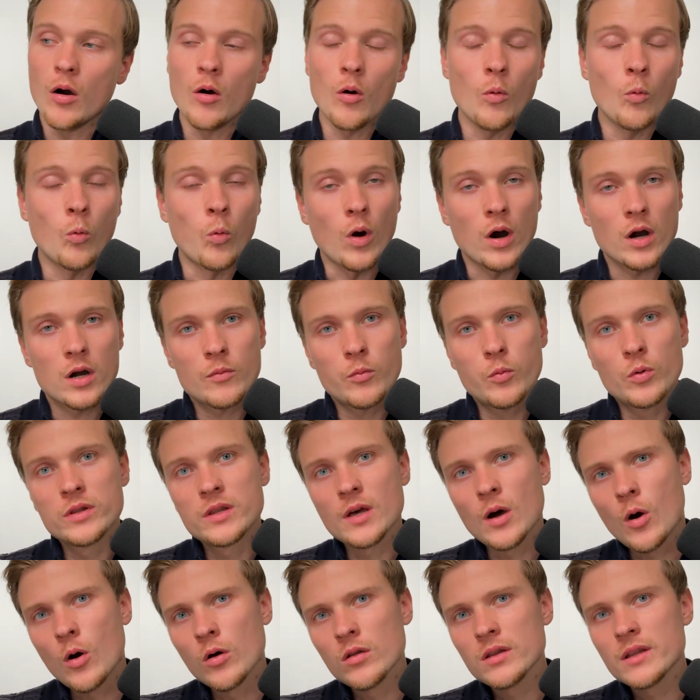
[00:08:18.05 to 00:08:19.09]
work with
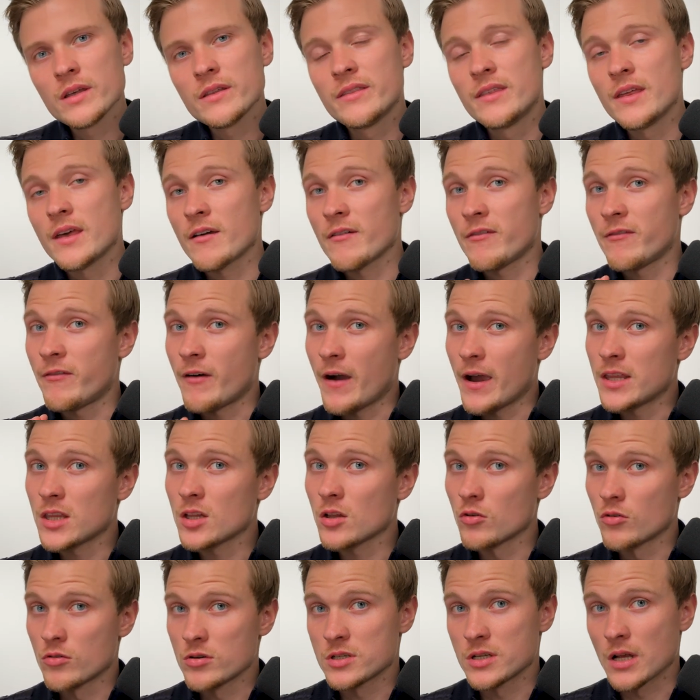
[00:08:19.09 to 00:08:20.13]
only the
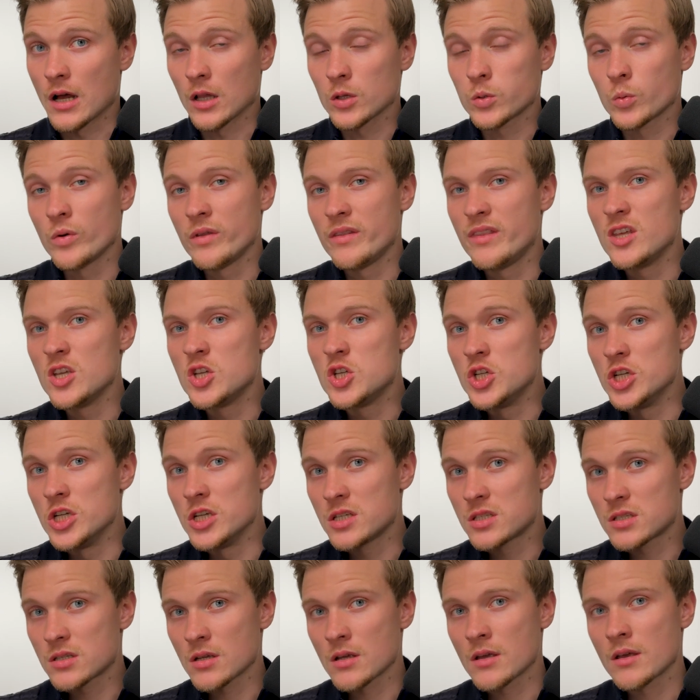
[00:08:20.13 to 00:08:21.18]
final result with the
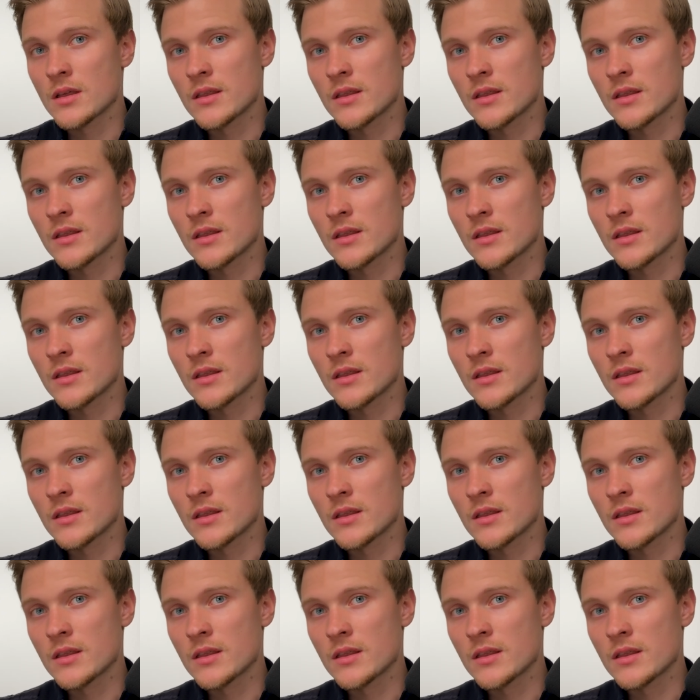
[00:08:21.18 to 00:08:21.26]
gist,